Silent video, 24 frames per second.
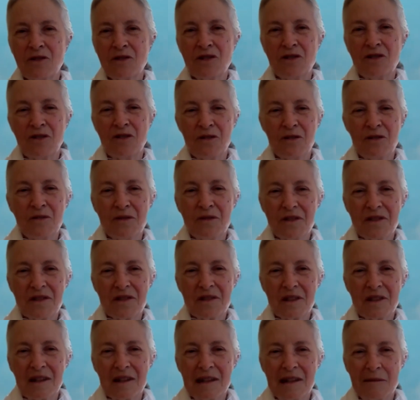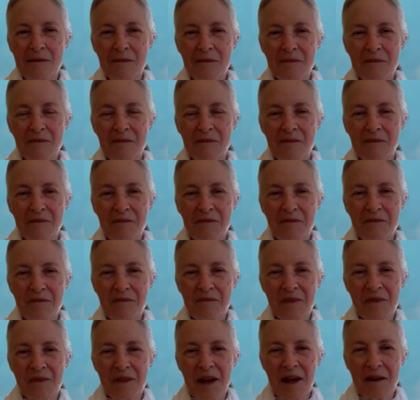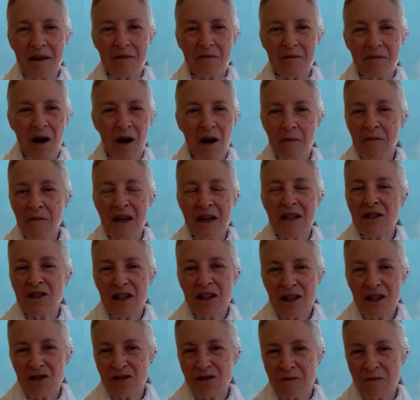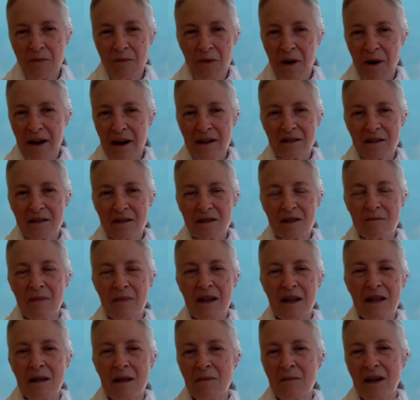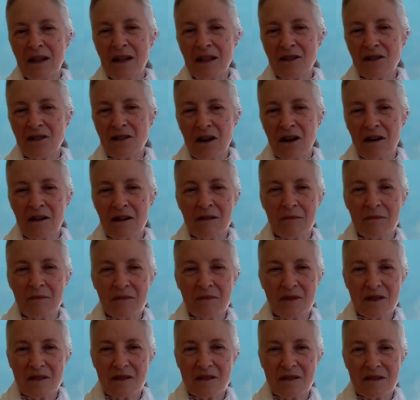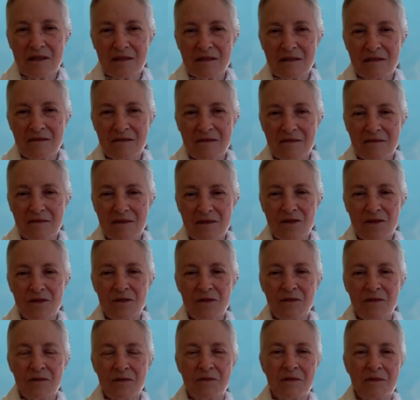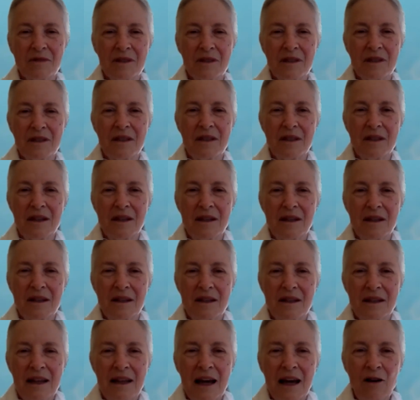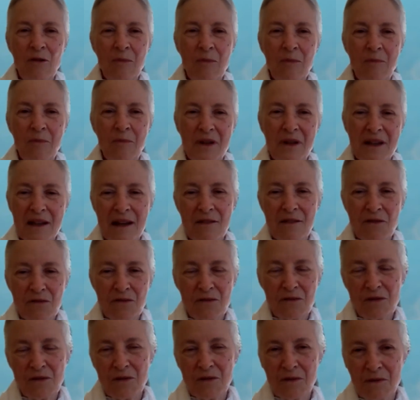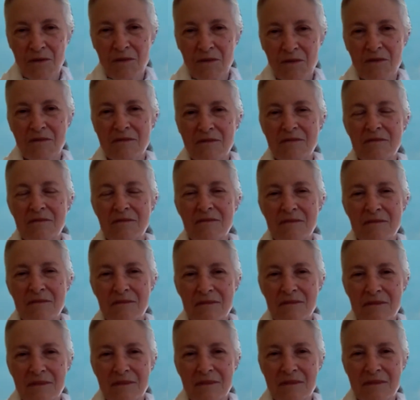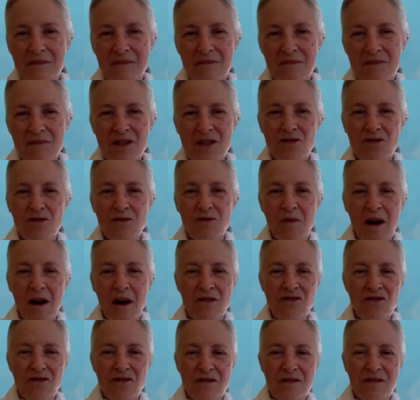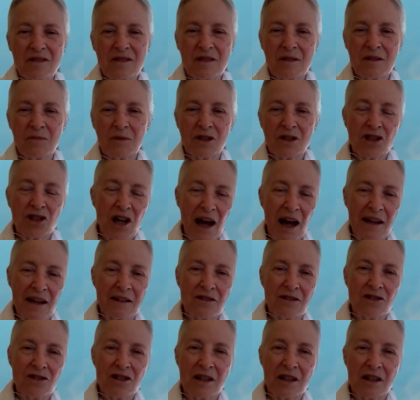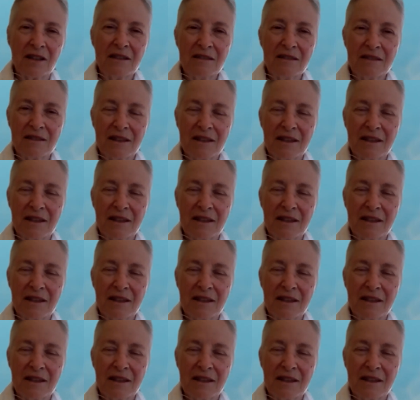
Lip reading: to use that my meditation practice many times to help me get through situations that were challenging.